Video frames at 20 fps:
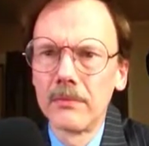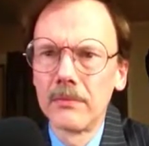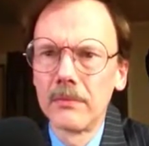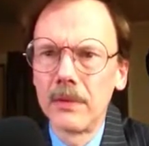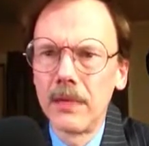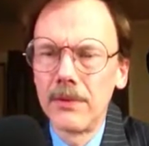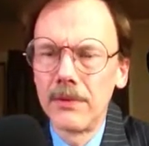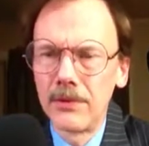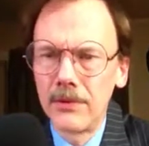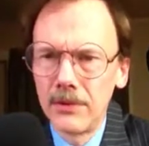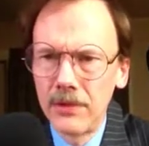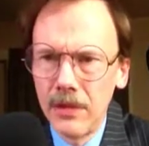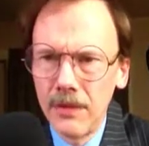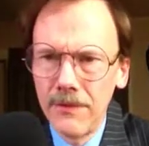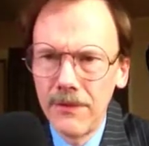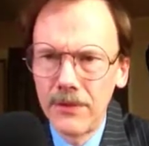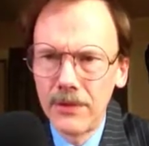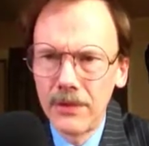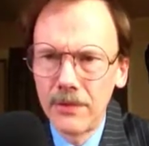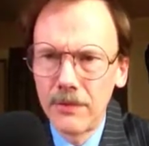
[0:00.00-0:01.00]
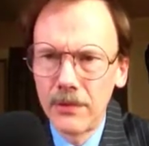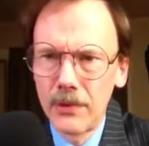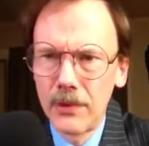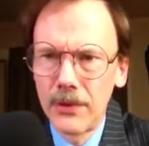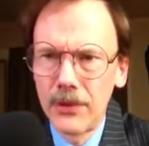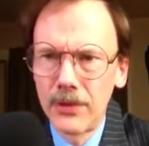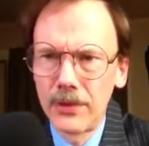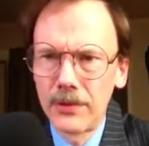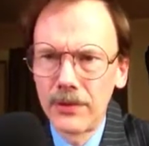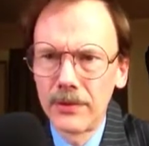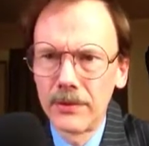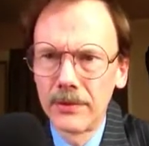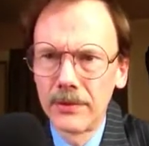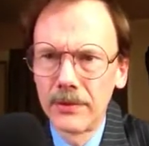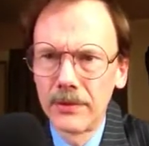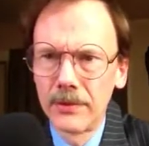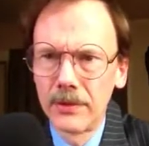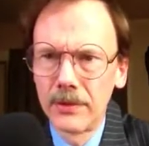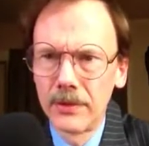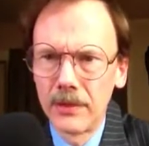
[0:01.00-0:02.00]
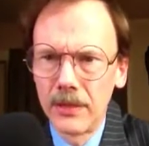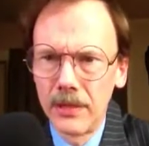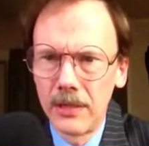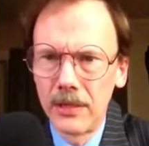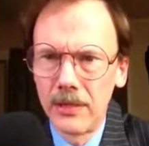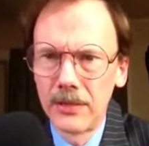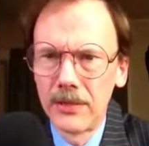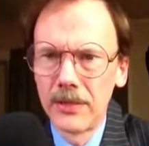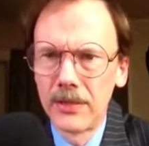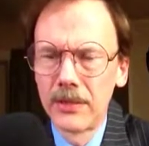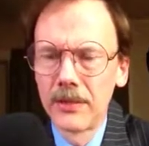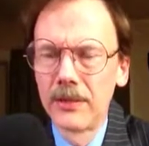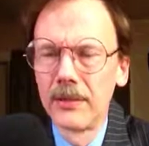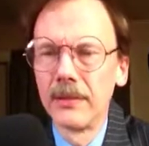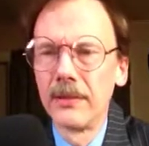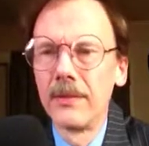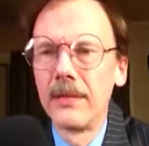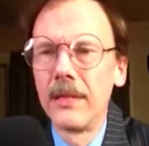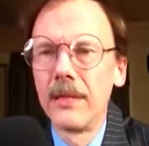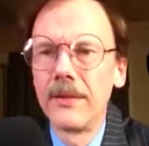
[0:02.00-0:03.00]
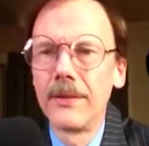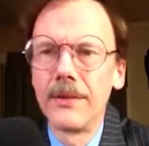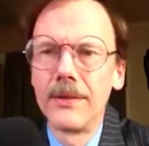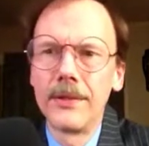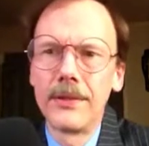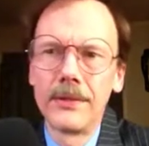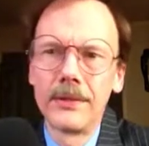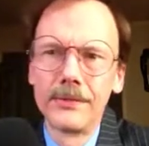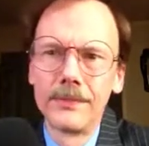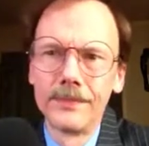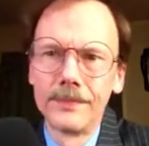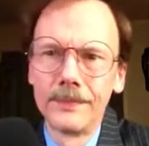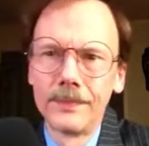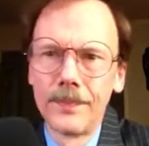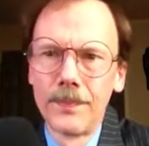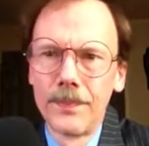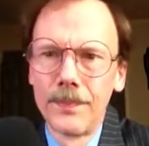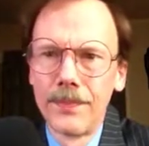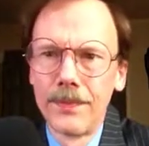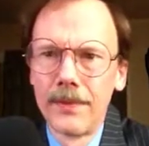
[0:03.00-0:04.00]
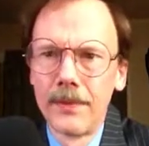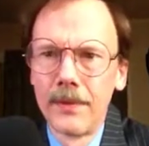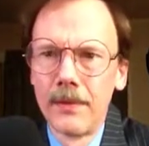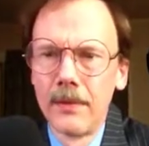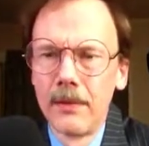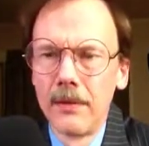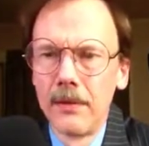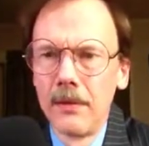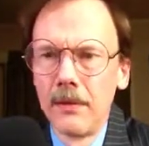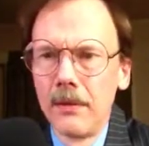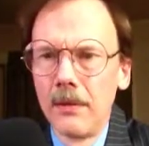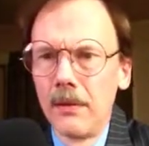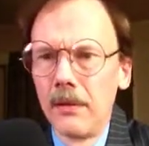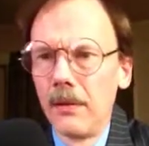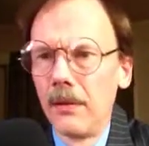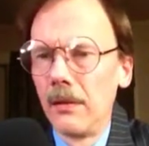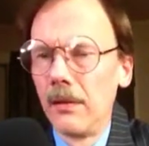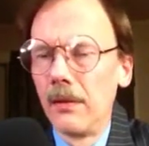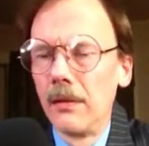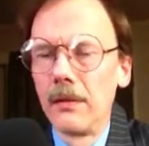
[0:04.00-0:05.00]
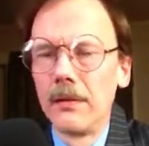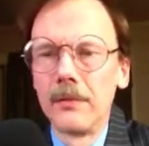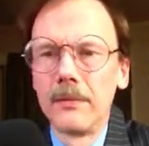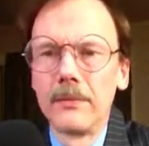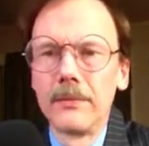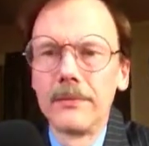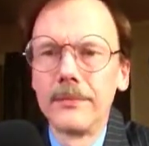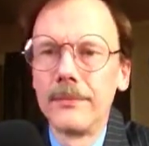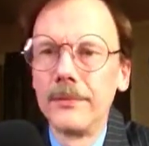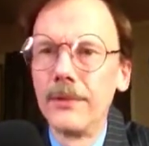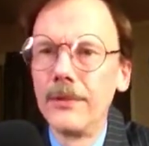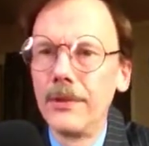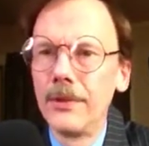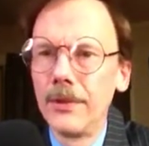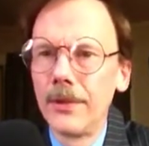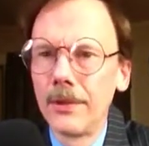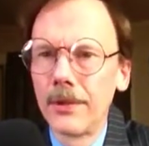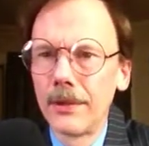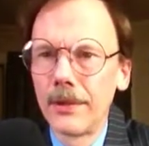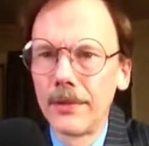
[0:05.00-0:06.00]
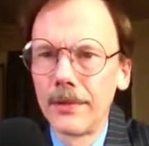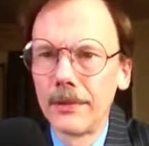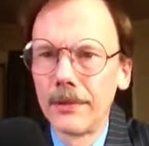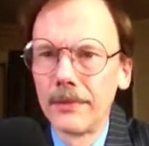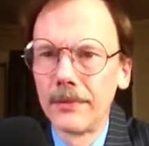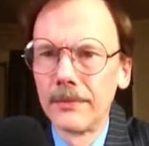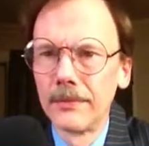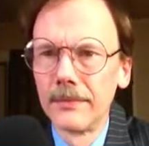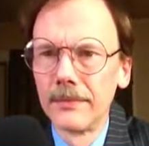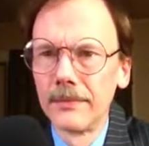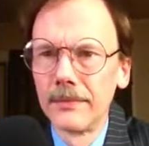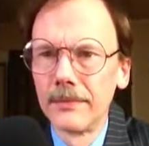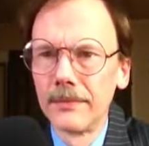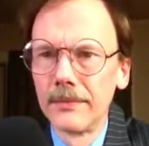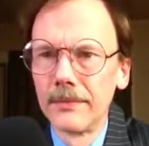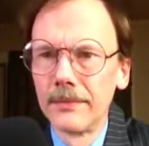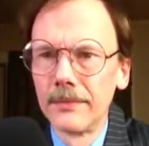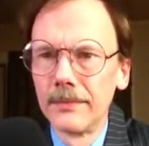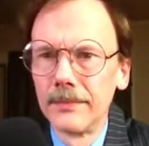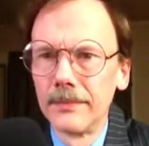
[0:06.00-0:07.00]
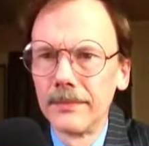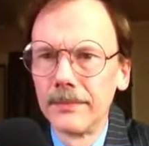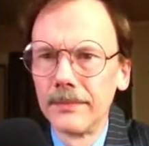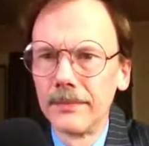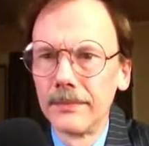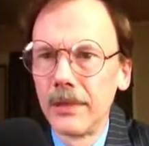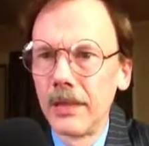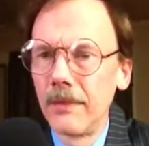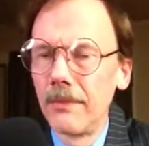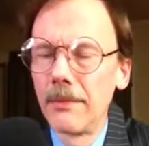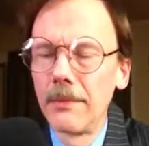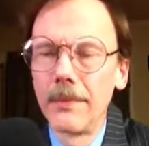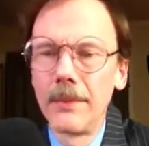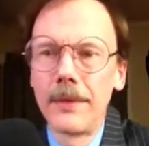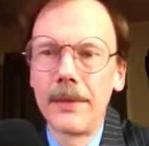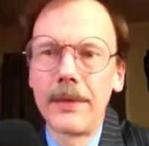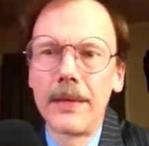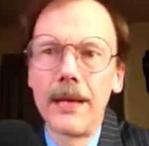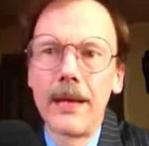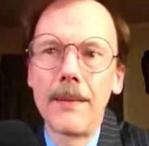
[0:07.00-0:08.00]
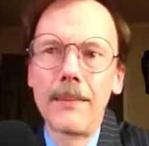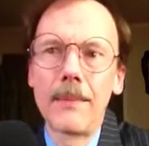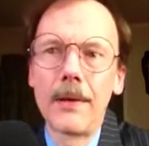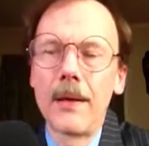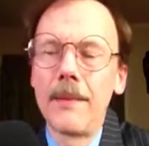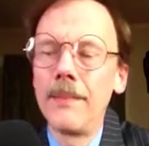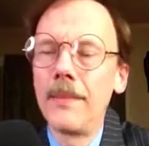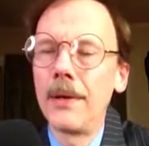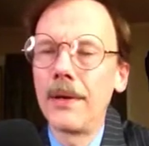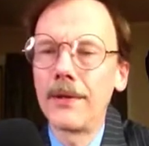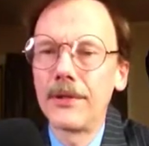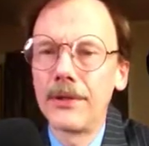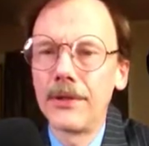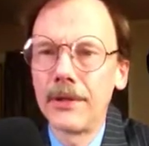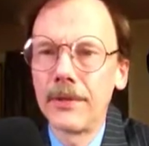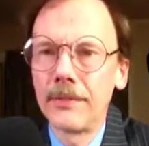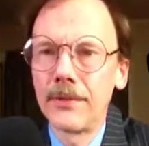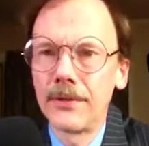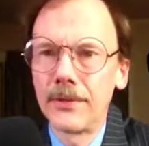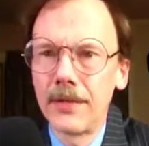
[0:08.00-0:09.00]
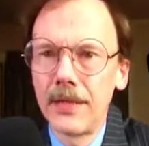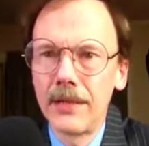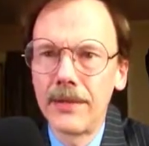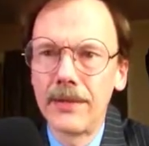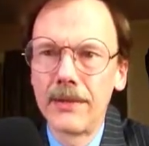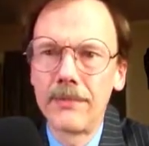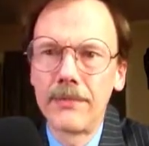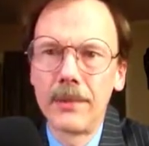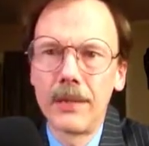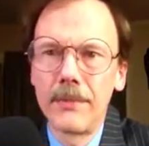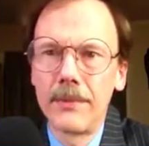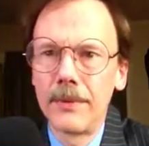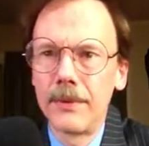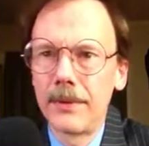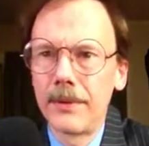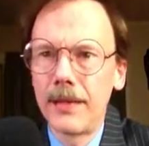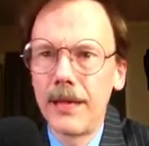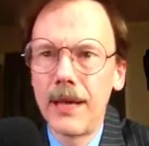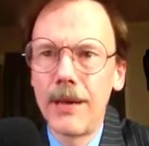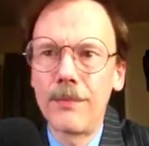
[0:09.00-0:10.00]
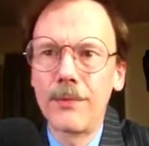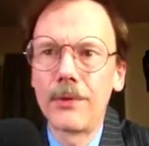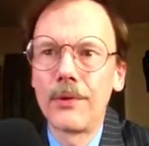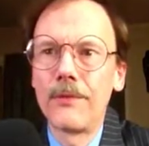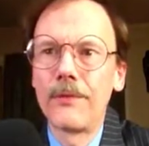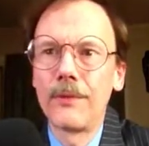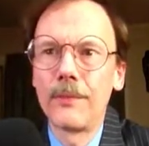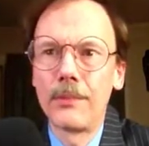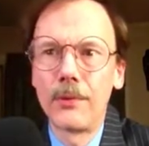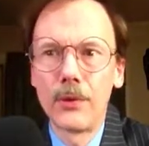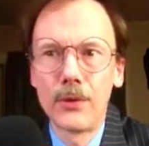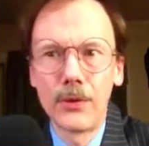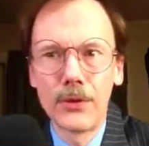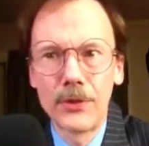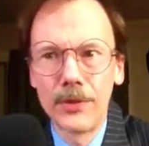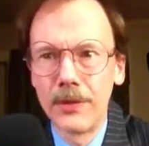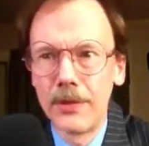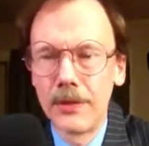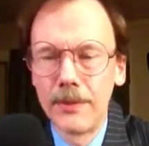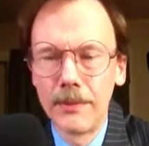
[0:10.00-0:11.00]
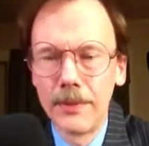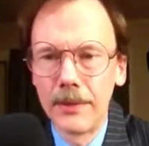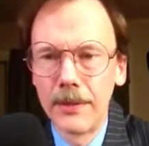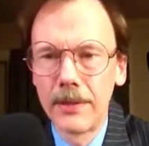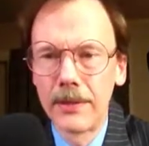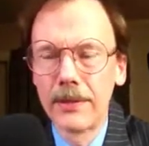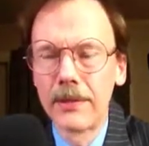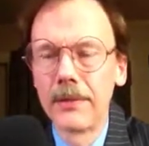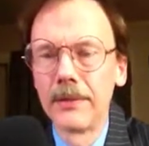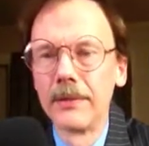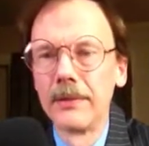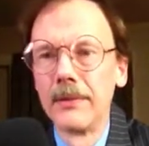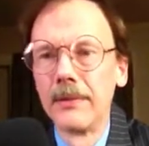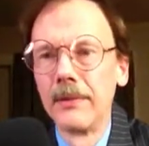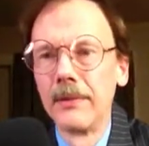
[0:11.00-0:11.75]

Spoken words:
had the toughest abortion laws. Now they don't. And New York, probably I'm not sure, I'm just guessing, probably the capital of abortion in America,